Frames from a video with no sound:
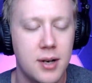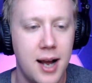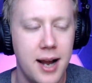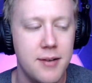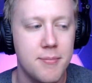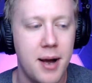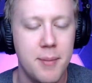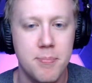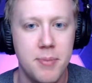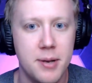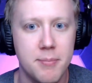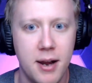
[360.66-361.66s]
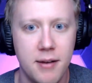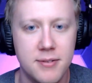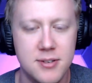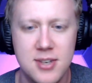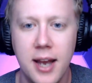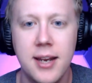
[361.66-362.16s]
kind of my
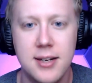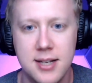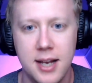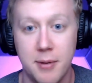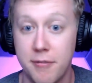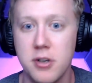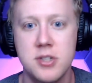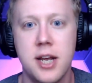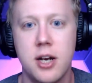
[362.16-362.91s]
second take. My first